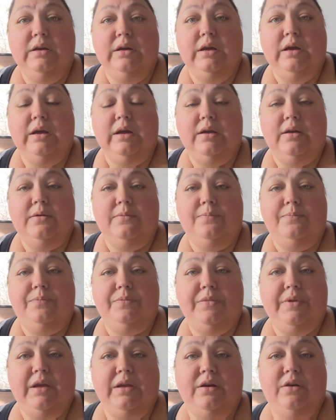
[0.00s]

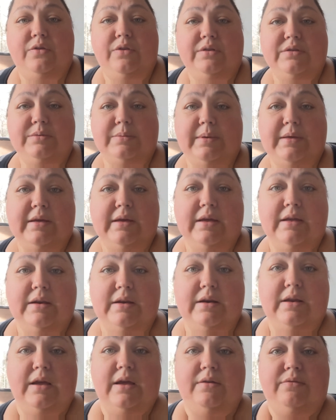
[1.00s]
I know this
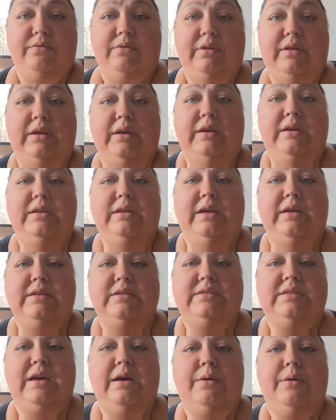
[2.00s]
weekend I really need to get
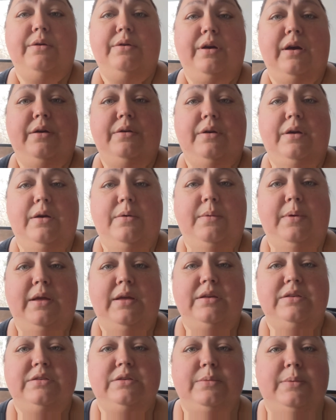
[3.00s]
sauerkraut
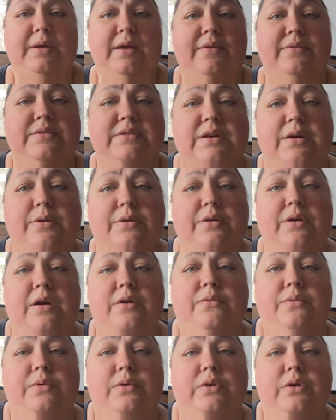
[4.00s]
going, so we have
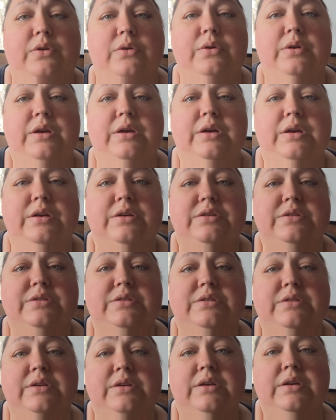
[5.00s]
sauerkraut for New
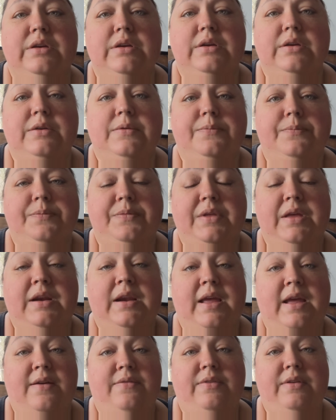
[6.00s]
Year's. And
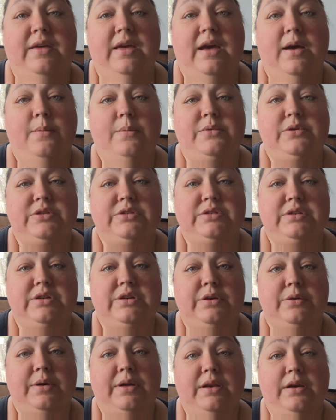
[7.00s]
I have the cabbages to
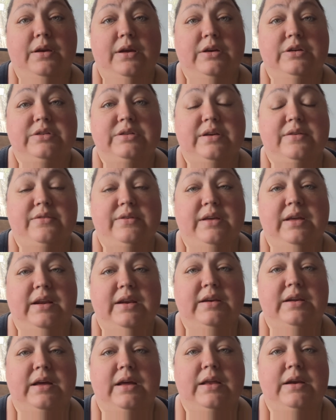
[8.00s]
do it. I just have to get
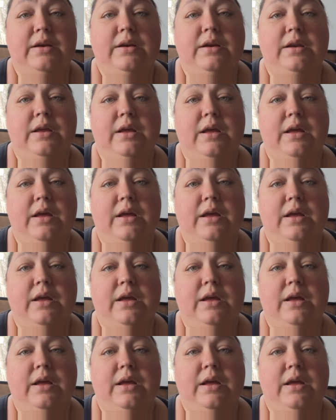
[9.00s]
it done.